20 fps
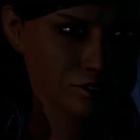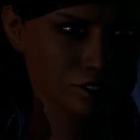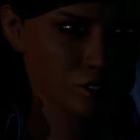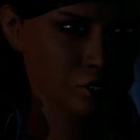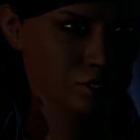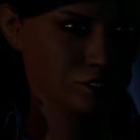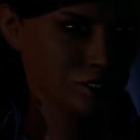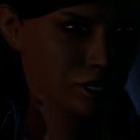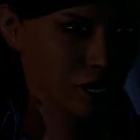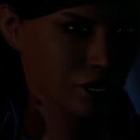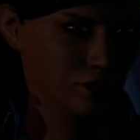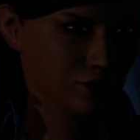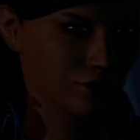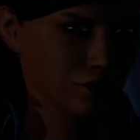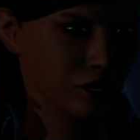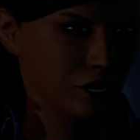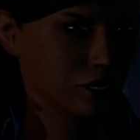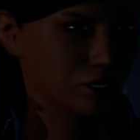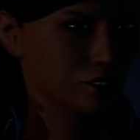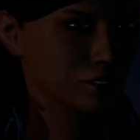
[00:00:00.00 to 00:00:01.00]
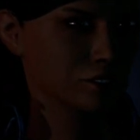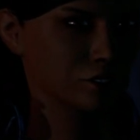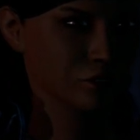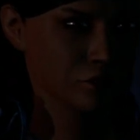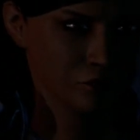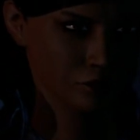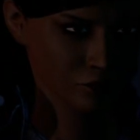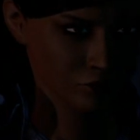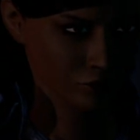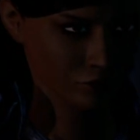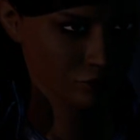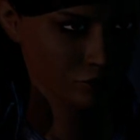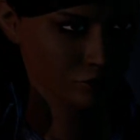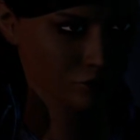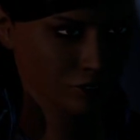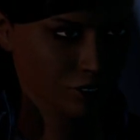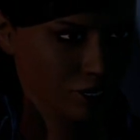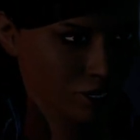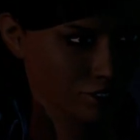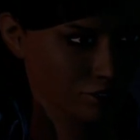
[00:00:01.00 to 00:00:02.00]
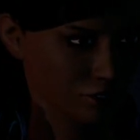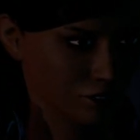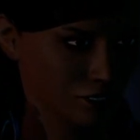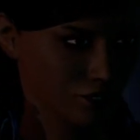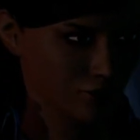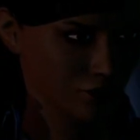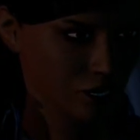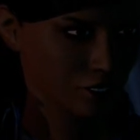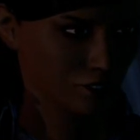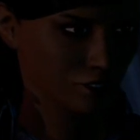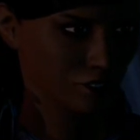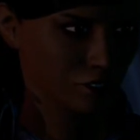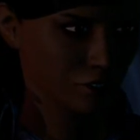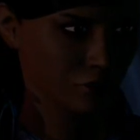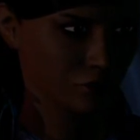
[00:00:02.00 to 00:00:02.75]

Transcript: to stay and fight. I in any event,